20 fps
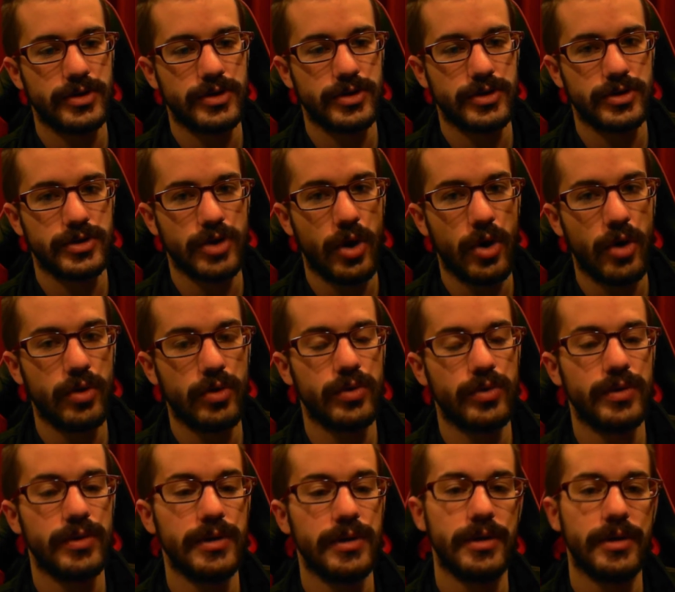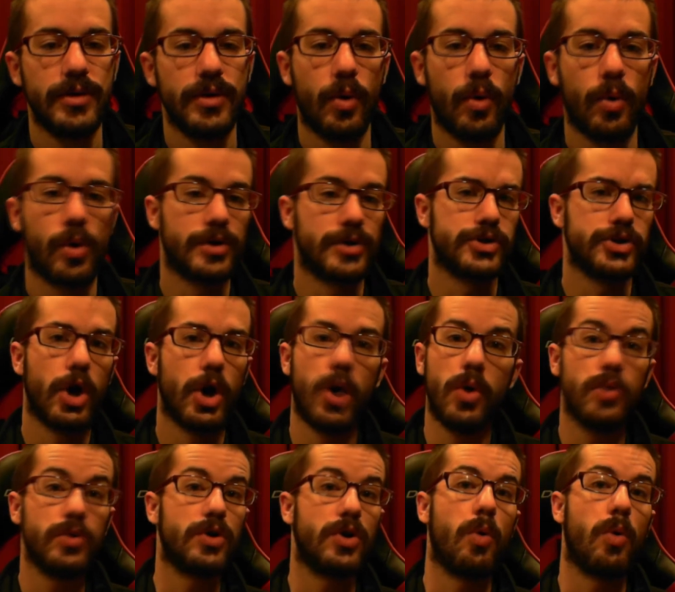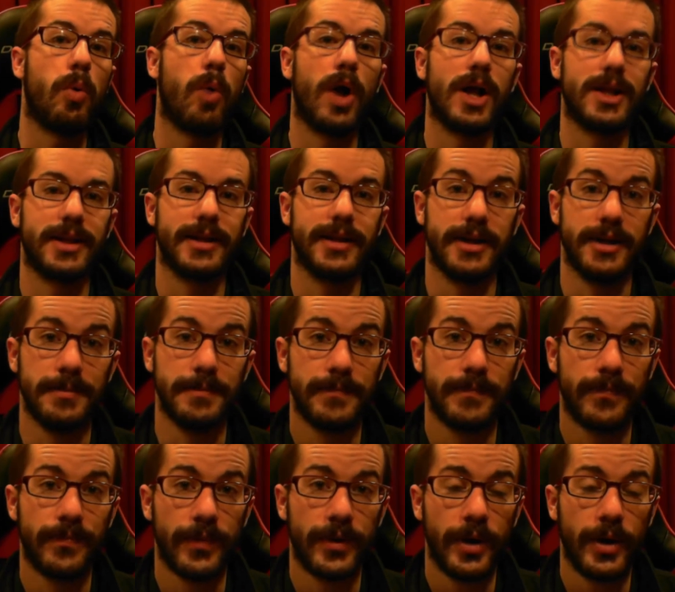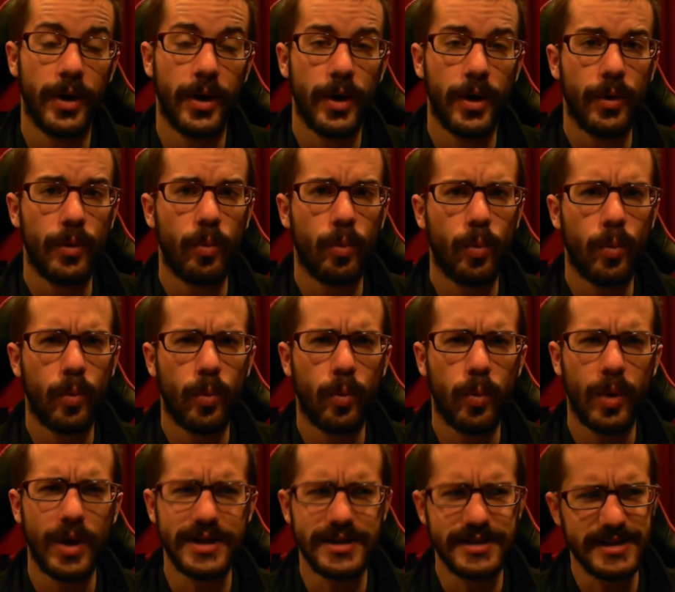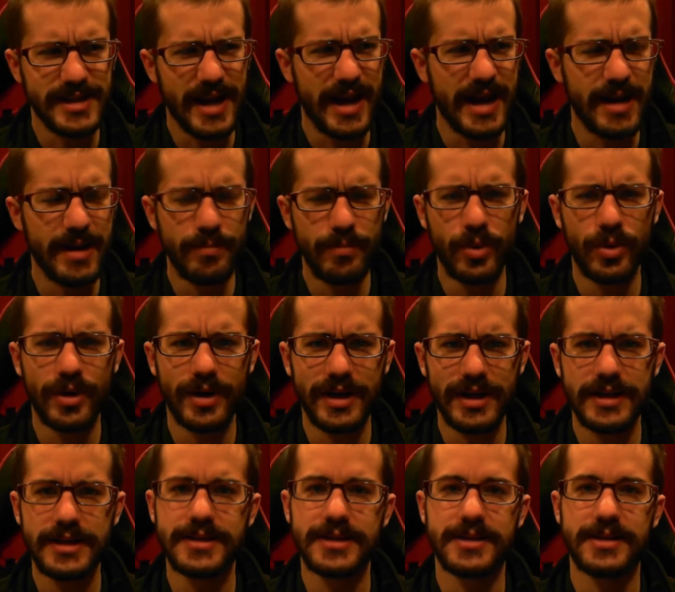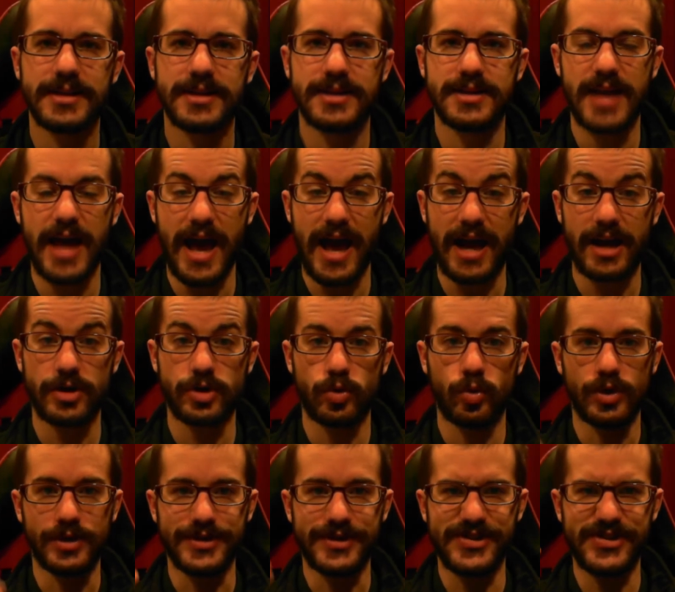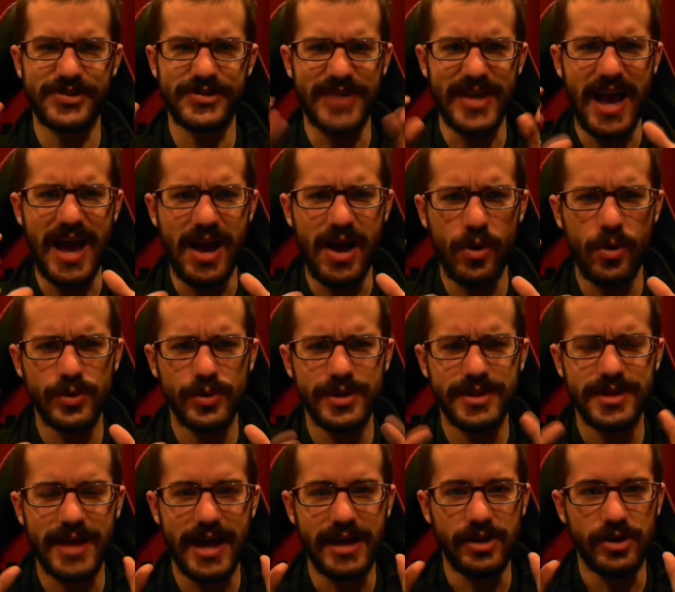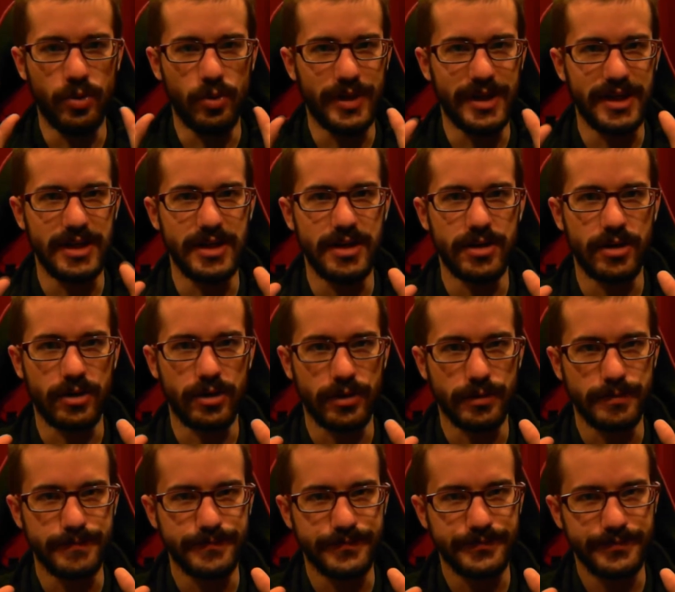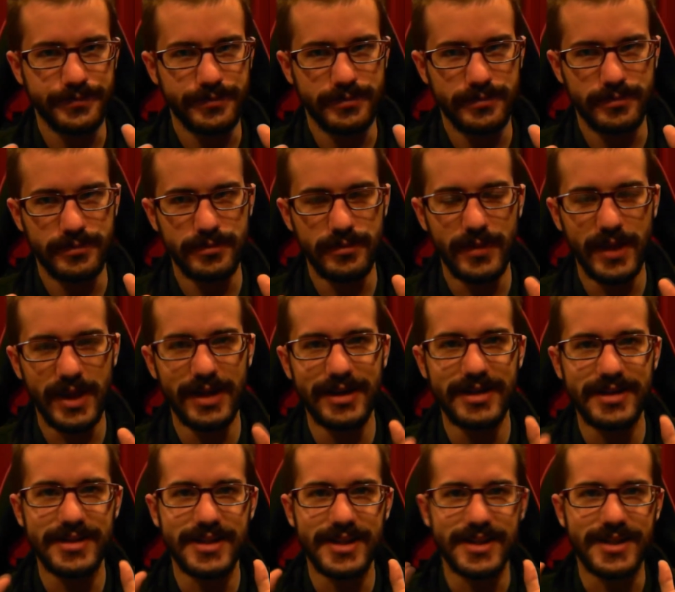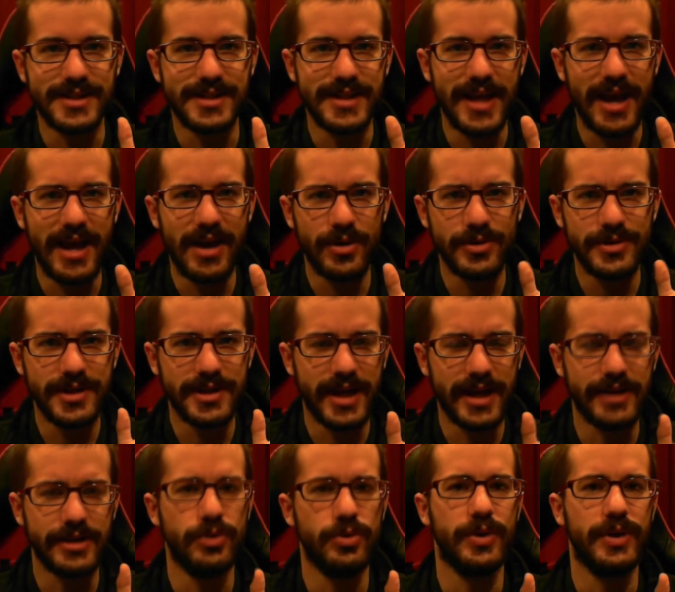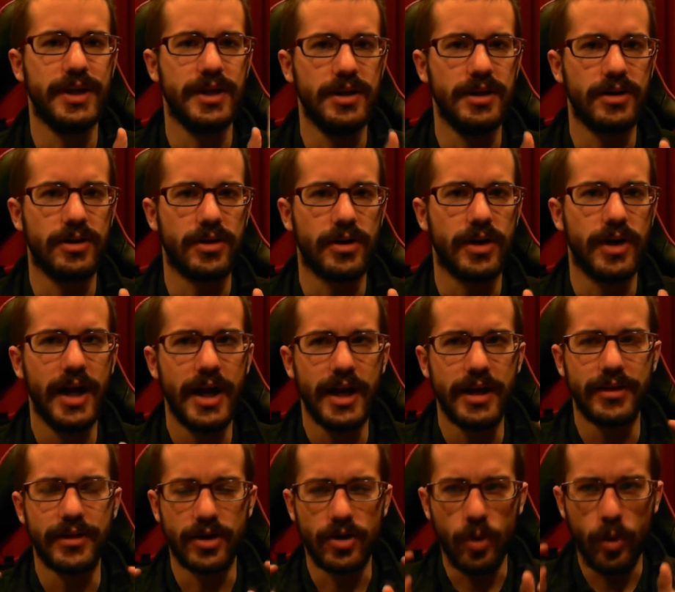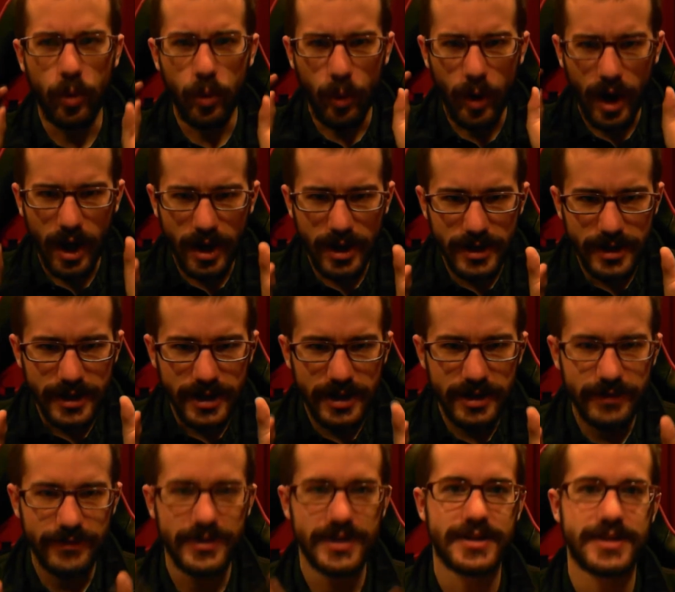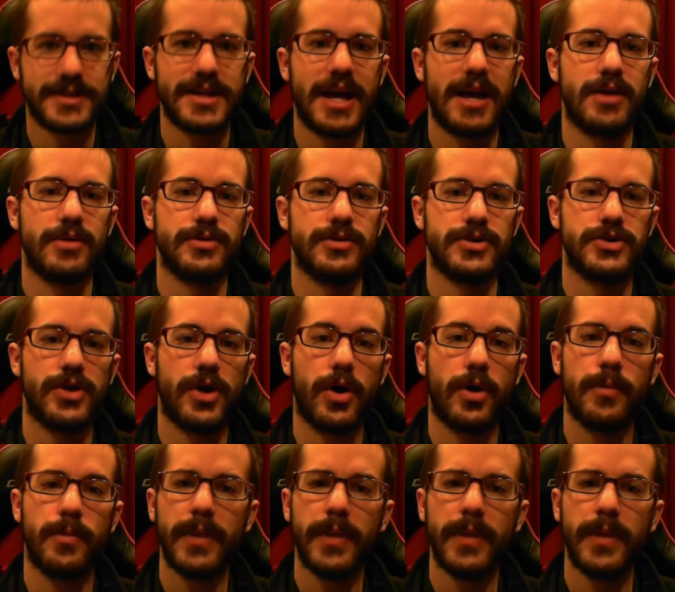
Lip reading: tone or tone quality. What timbre is it's the actual sound that you hear. It is the sound that you hear, the quality of the sound. So